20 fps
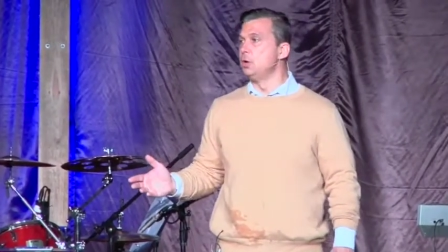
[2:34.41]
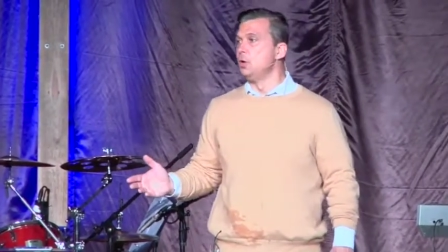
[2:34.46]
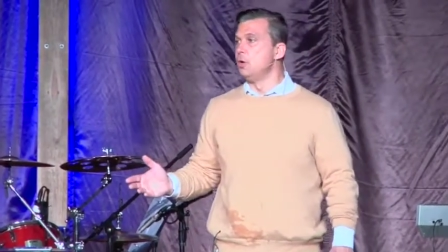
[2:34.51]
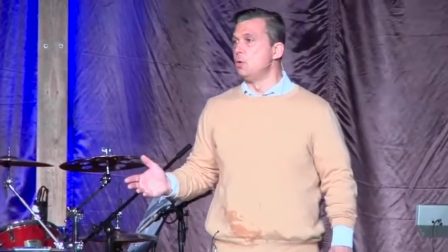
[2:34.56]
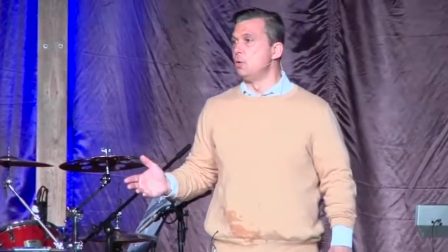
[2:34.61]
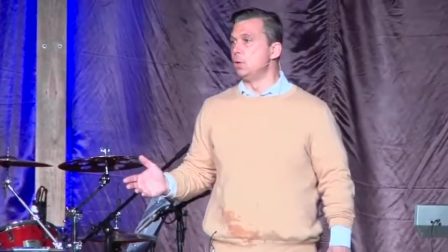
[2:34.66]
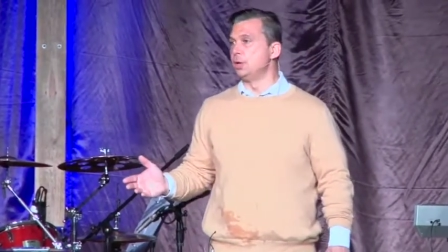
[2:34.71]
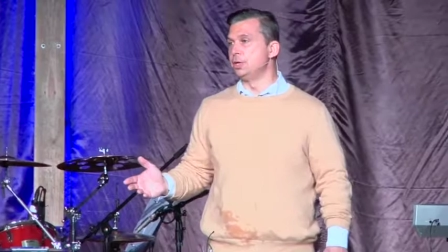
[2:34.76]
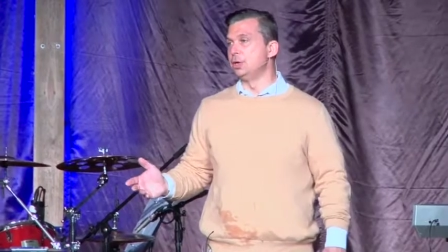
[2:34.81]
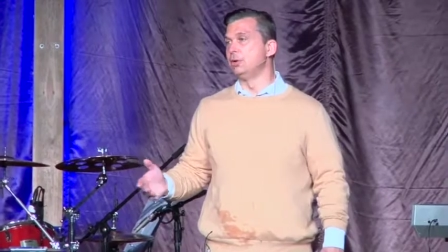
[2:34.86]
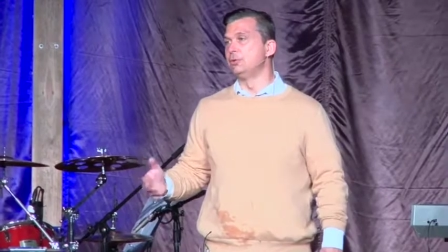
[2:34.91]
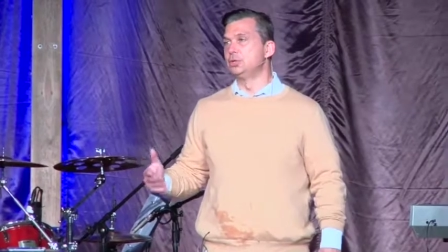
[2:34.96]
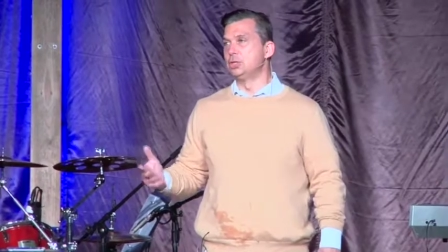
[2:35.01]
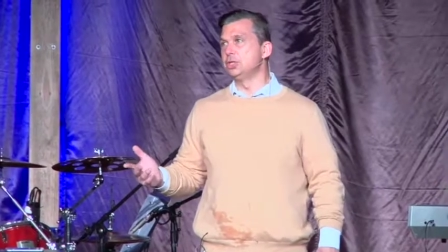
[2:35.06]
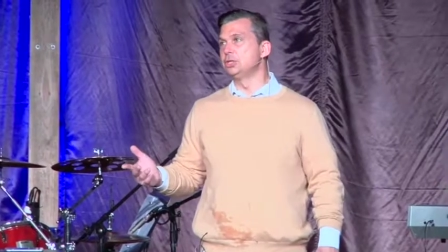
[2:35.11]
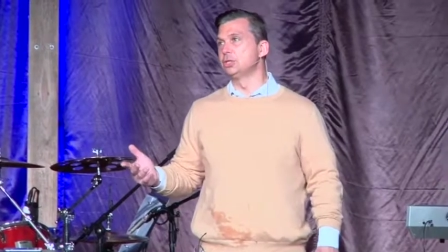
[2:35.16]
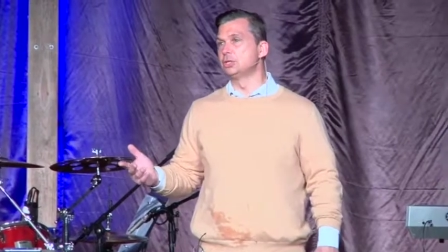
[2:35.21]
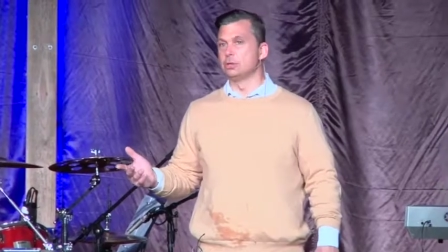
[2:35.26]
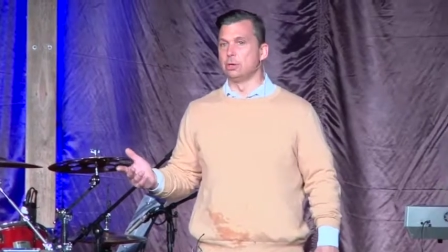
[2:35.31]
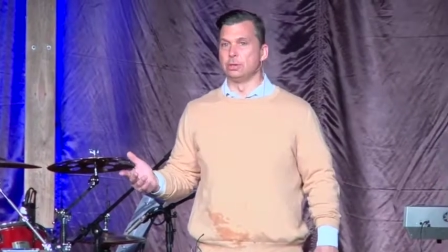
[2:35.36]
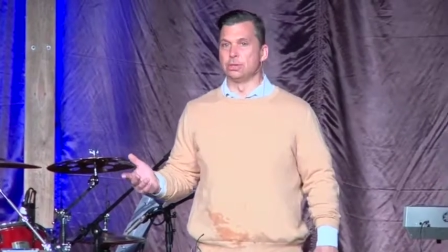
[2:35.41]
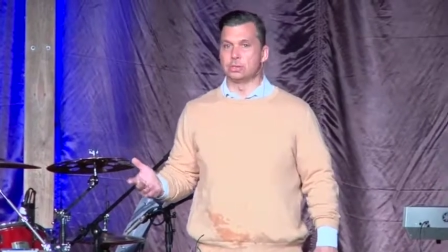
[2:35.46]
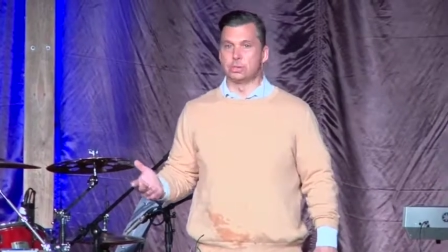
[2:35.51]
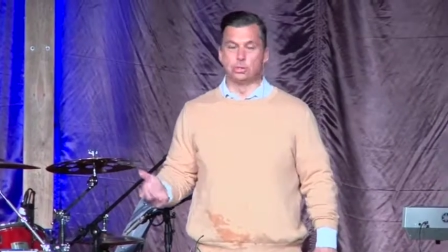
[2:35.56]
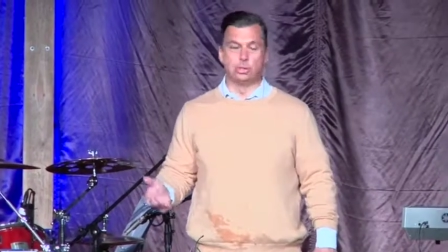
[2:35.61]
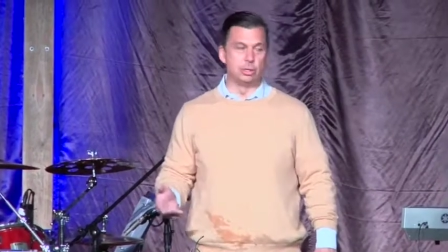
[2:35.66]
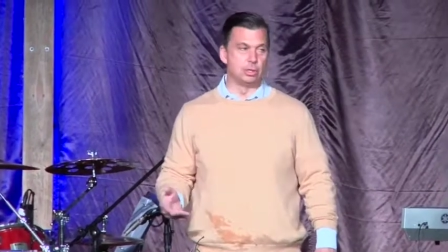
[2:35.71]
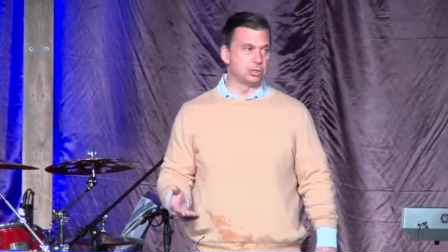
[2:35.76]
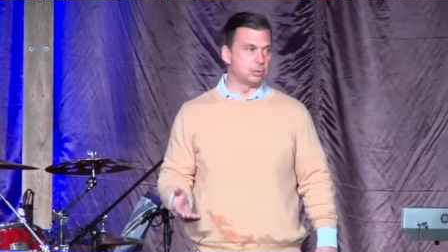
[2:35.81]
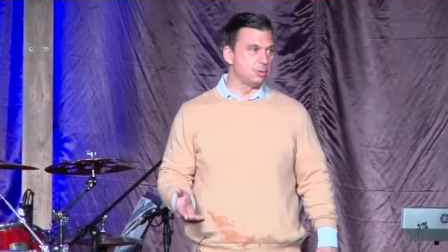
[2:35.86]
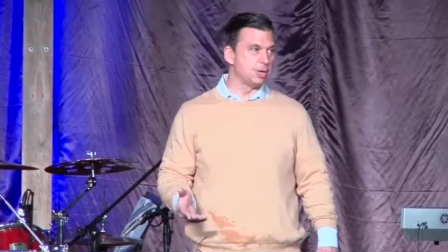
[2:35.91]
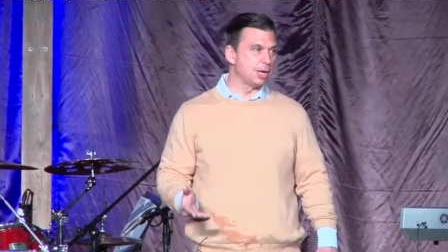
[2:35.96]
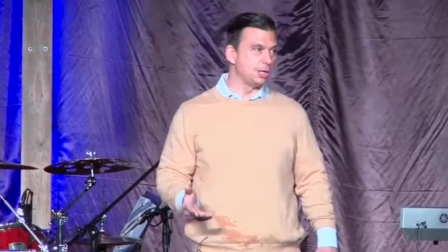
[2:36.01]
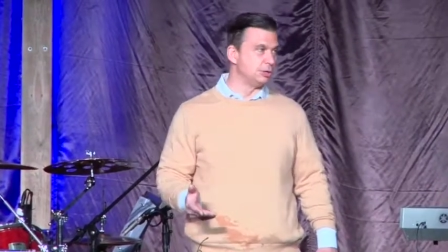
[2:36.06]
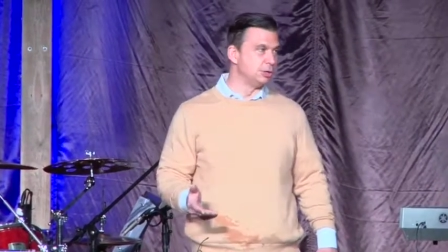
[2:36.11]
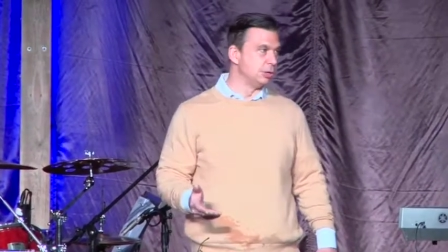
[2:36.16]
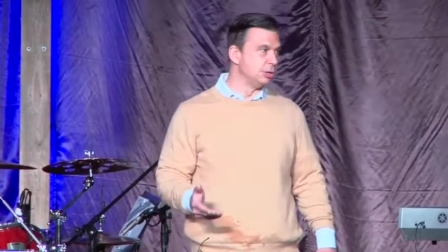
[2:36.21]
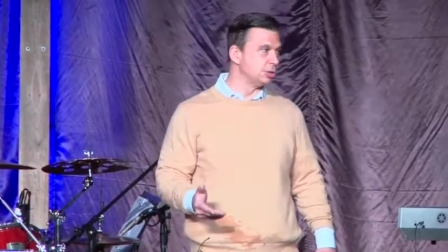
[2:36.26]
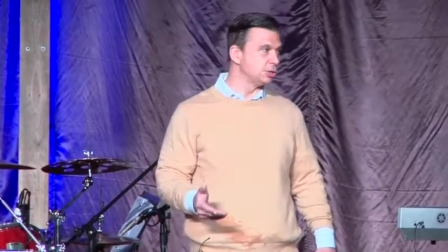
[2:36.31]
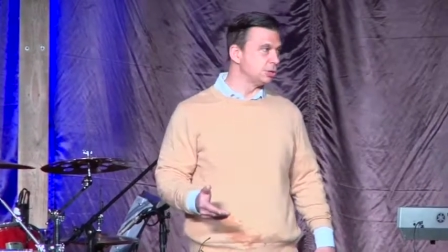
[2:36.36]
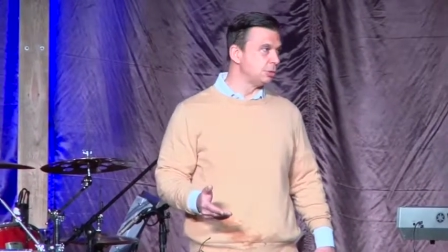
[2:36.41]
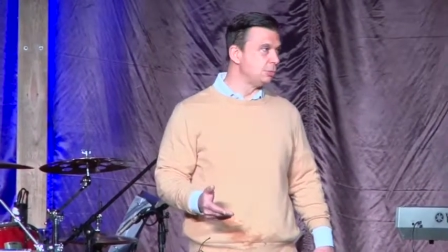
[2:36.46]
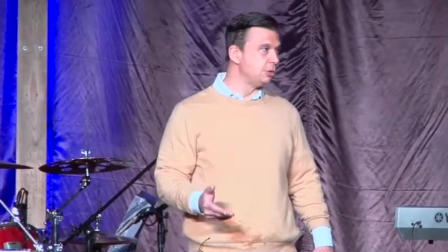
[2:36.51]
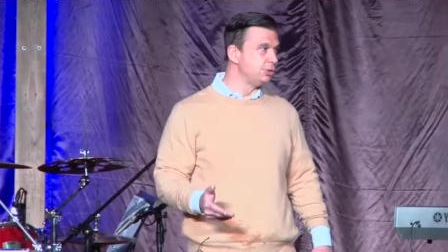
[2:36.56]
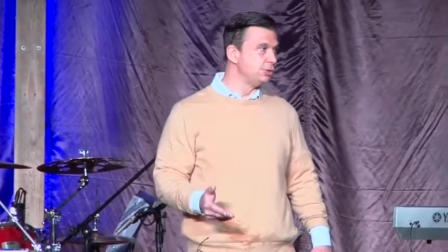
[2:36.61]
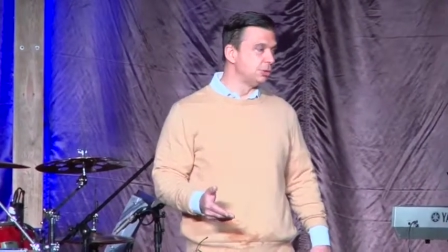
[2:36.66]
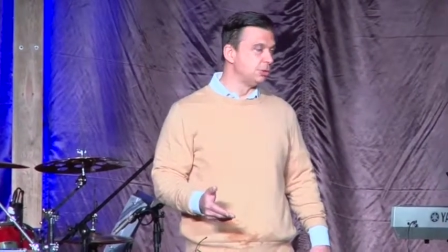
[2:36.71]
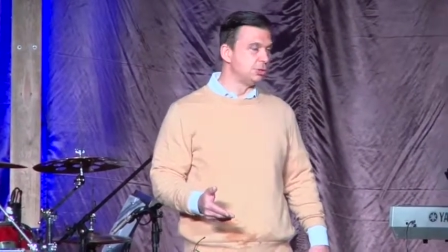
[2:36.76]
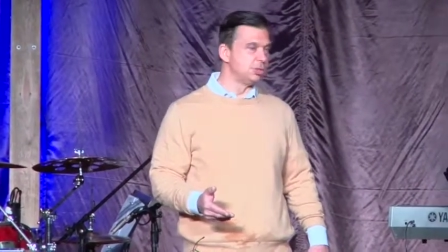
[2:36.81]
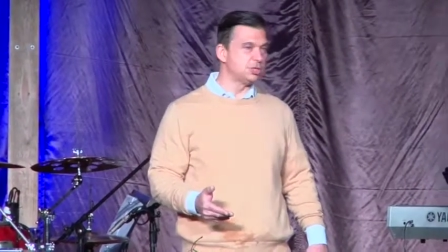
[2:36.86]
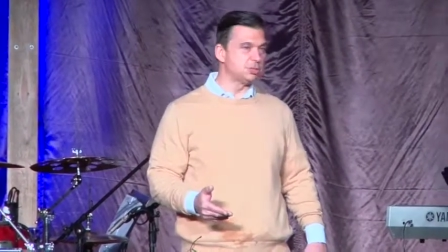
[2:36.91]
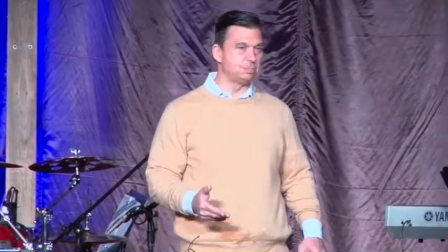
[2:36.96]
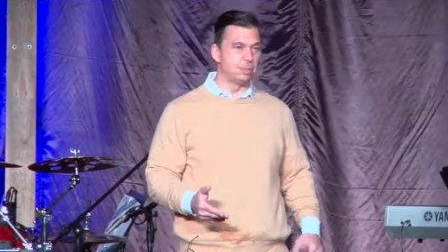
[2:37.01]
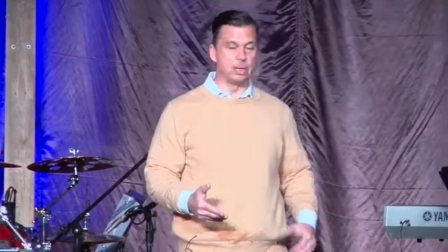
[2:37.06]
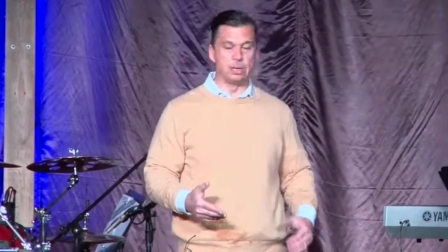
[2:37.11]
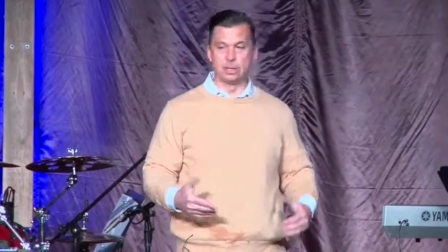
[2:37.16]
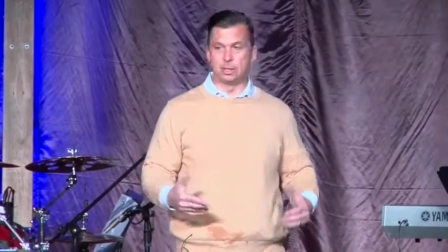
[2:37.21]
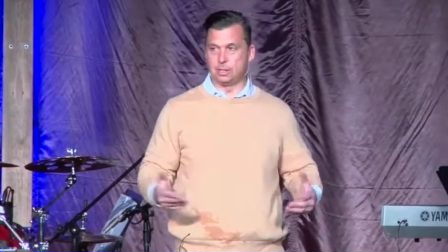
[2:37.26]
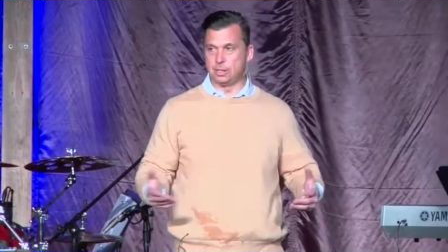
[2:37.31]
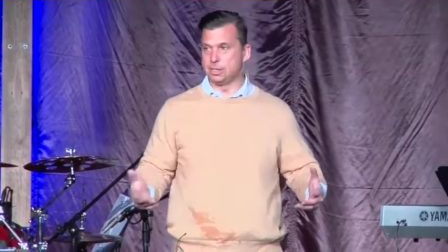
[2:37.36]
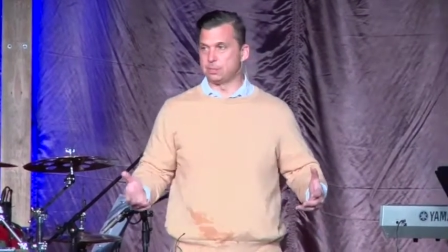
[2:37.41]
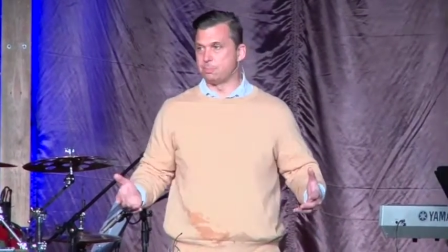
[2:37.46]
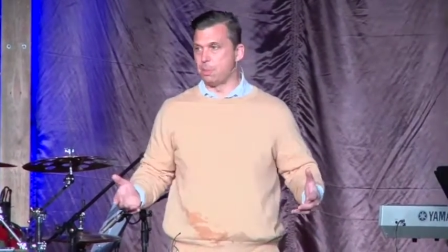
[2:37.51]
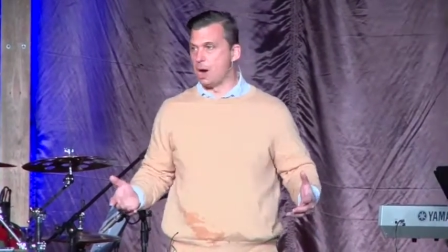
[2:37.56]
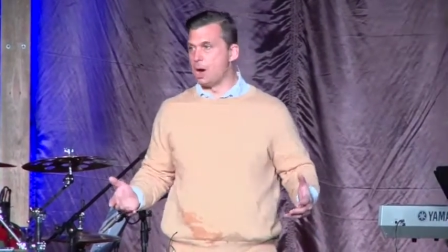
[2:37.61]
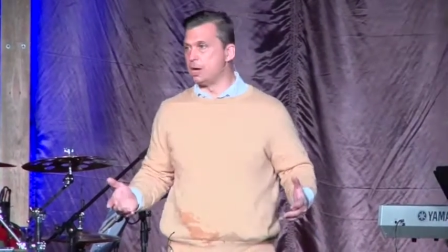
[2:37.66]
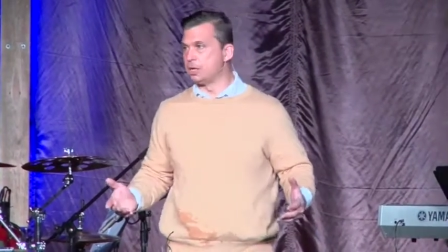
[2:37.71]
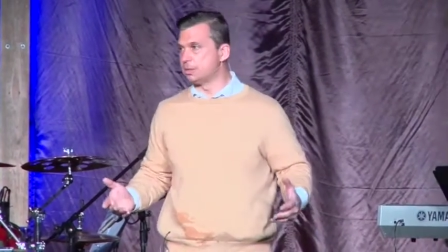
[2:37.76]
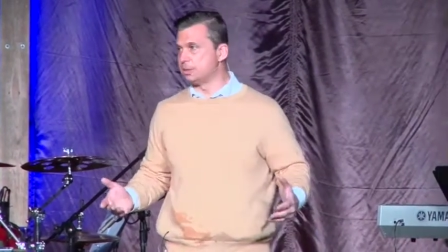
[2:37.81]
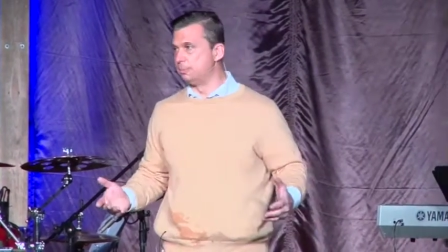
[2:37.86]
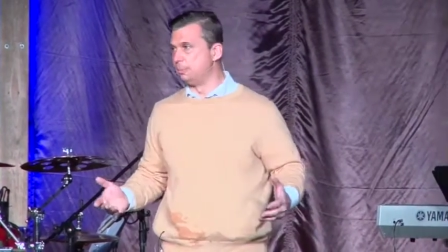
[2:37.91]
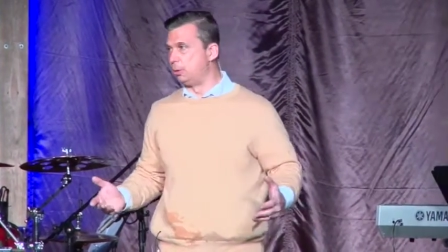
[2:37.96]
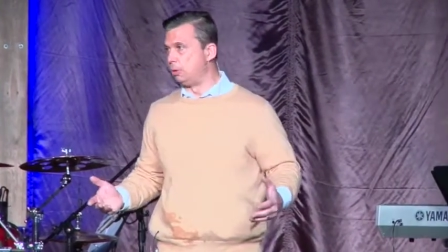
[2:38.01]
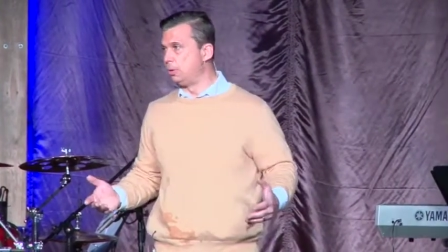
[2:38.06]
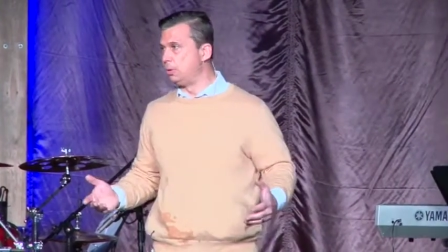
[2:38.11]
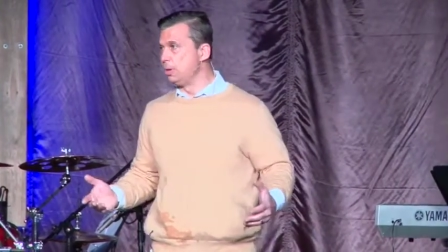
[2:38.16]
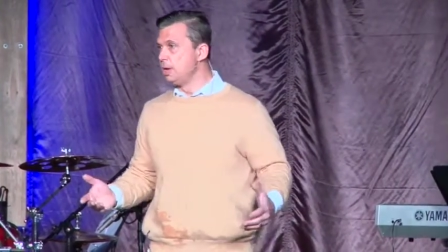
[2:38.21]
or you know jesus told us to do it so we got to do it so we'll do it as sparingly as possible